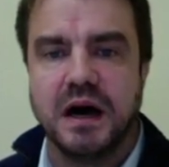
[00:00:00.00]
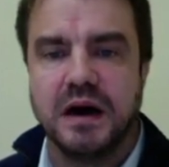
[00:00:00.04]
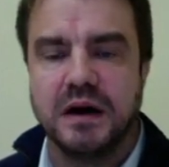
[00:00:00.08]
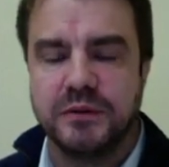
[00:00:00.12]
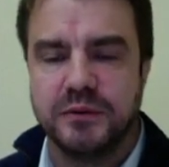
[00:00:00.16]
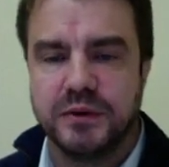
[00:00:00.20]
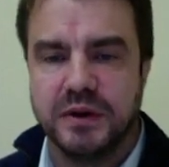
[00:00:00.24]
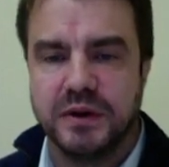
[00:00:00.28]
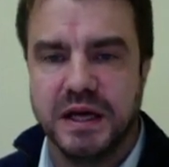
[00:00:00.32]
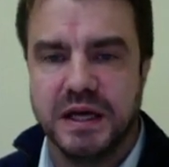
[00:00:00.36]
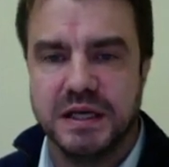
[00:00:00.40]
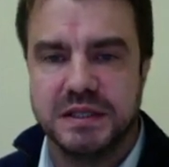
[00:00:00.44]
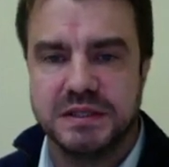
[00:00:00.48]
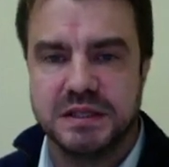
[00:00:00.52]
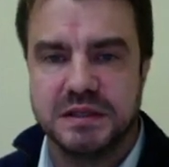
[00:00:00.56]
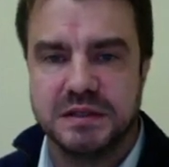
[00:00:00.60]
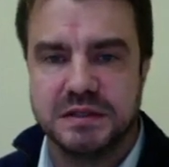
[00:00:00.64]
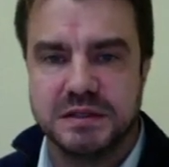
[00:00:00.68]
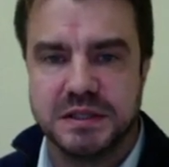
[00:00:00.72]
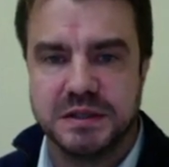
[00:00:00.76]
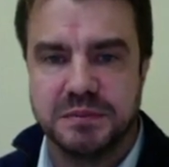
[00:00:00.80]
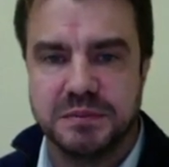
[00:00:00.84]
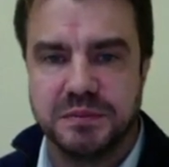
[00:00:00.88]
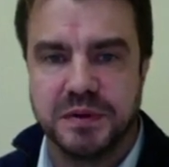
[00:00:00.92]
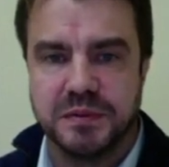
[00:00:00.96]

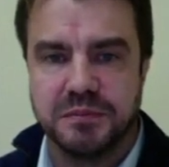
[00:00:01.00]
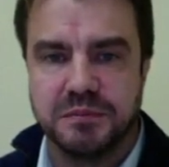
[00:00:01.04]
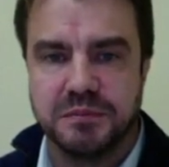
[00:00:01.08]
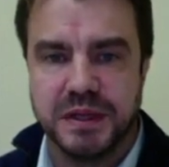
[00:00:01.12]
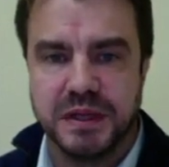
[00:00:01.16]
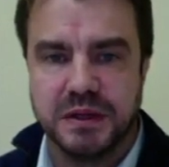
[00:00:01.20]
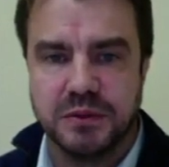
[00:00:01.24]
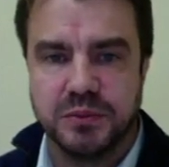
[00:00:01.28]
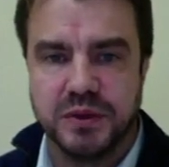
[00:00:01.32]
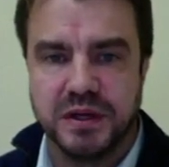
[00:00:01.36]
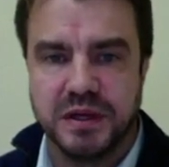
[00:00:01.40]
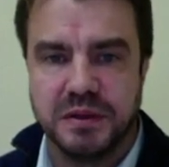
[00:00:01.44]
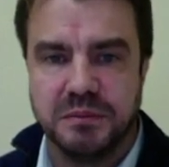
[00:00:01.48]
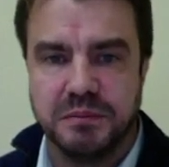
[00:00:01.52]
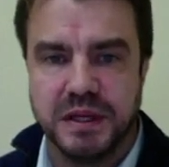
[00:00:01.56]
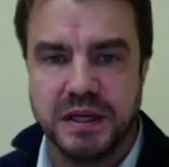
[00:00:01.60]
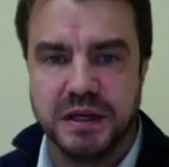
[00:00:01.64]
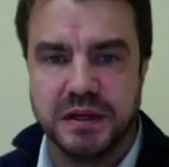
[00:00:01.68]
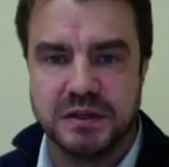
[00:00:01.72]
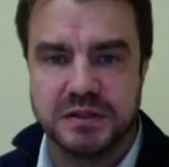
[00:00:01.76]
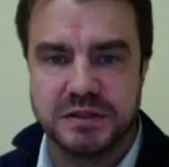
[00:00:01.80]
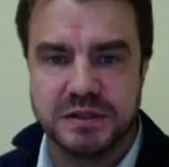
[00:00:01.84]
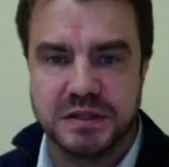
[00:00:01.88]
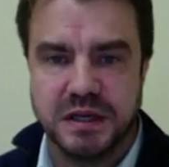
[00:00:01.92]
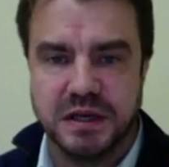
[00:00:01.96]
relationship between
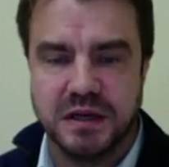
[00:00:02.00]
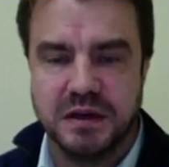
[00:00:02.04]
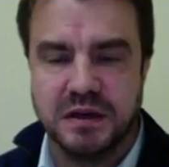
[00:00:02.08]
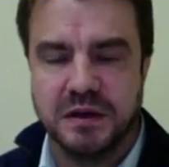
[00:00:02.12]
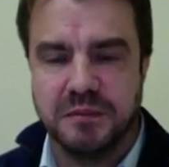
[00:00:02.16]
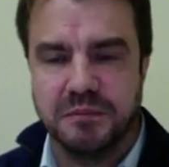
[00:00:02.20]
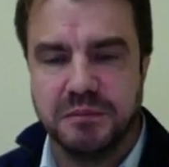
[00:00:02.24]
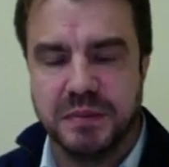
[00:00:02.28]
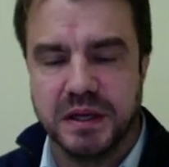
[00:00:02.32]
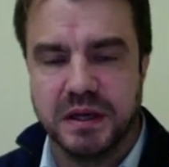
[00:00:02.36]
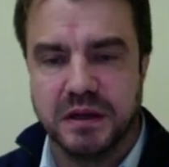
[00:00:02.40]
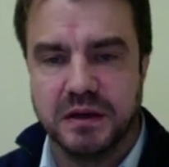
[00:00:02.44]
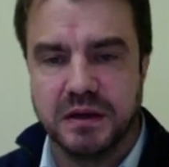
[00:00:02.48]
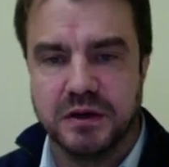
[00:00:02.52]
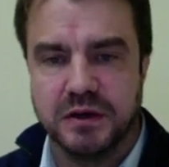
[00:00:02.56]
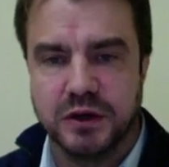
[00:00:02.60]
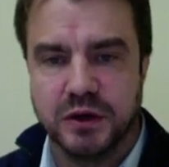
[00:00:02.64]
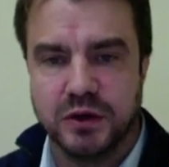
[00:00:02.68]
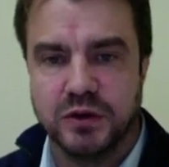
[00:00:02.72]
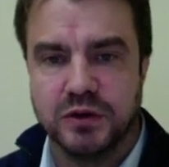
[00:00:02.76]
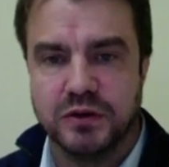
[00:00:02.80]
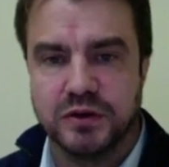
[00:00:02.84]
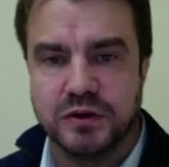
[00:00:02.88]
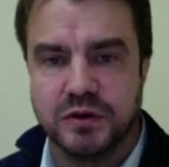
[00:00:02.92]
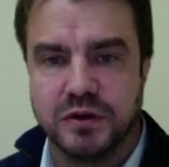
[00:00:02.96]
being a son and being a
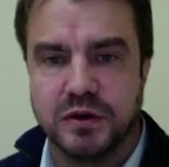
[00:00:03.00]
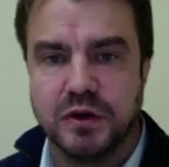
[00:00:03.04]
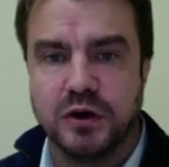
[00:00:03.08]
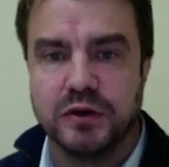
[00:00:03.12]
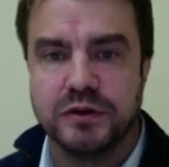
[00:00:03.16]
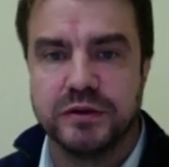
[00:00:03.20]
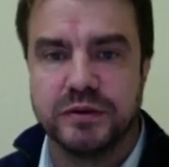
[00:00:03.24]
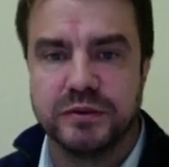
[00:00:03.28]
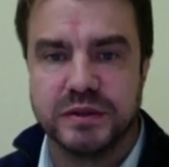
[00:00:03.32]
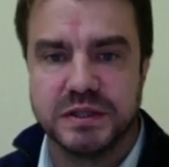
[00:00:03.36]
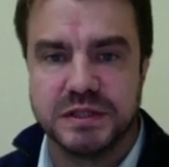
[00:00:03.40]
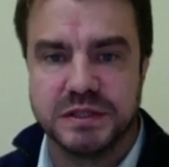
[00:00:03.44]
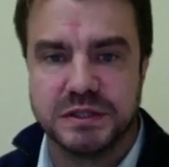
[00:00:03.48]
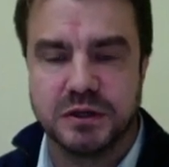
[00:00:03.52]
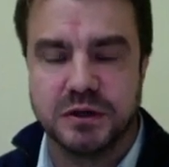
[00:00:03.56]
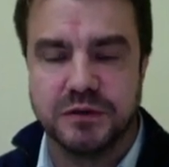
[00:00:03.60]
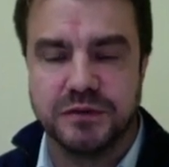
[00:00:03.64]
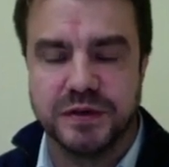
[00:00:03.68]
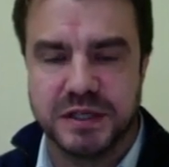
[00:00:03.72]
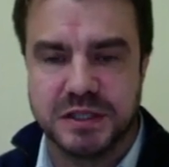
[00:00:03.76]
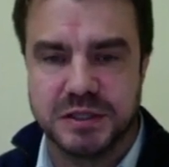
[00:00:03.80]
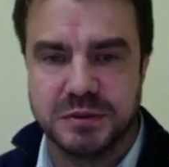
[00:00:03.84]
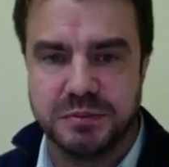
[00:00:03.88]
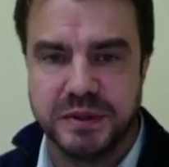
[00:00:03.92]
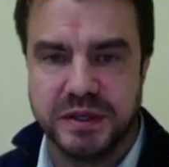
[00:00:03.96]
daughter on the risk of
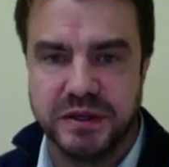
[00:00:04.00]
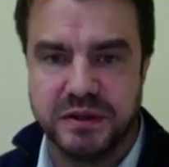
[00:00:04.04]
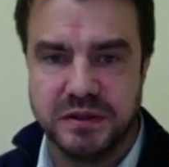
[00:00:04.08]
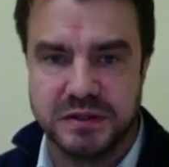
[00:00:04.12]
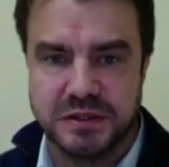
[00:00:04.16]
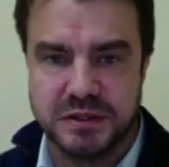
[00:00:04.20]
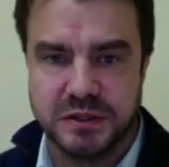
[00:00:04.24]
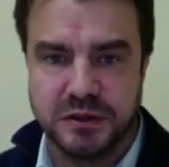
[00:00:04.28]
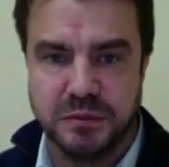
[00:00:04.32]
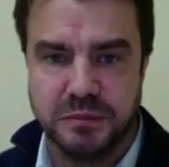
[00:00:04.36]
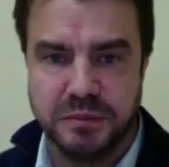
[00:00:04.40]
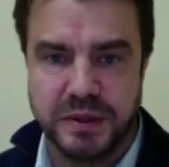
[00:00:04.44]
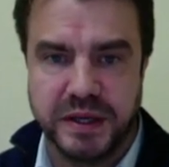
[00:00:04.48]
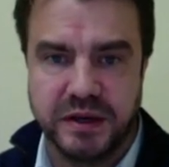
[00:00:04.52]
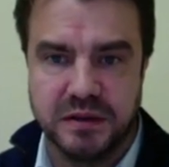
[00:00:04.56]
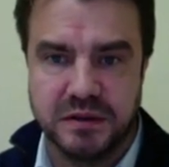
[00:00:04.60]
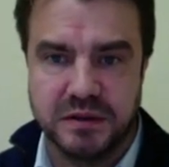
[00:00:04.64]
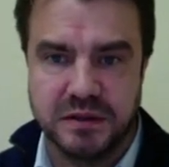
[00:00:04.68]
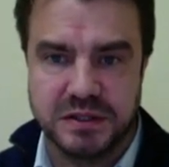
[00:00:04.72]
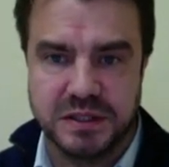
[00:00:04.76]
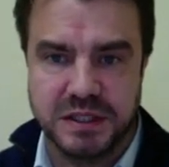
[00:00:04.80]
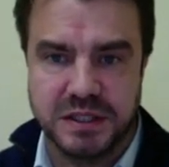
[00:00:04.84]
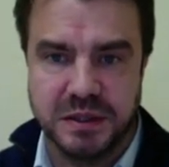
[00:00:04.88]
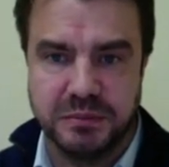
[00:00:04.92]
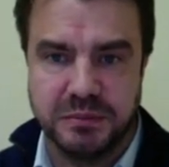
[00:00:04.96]
experiencing a
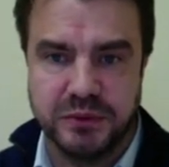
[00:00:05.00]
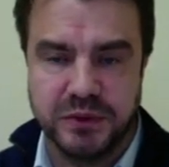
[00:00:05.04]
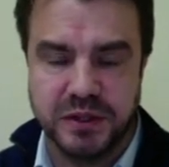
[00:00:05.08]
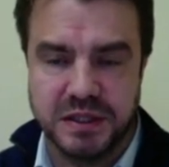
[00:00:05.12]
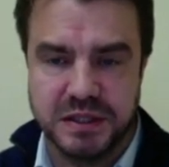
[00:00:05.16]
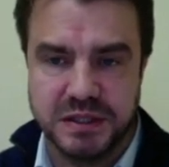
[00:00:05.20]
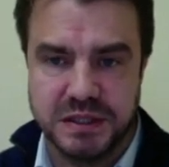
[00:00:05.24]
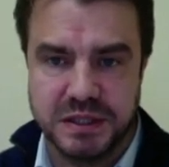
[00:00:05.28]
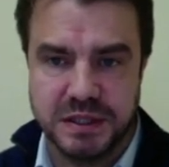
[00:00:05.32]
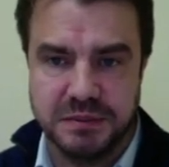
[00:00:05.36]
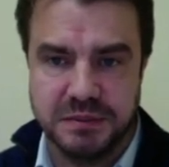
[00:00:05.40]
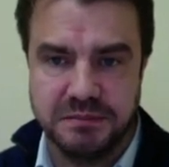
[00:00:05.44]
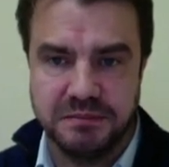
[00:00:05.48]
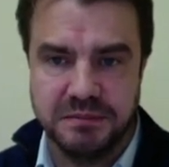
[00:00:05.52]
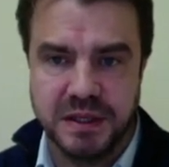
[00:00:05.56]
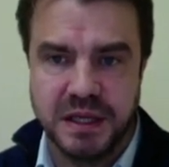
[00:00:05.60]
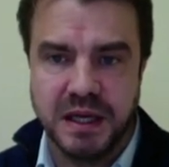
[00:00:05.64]
parental separation.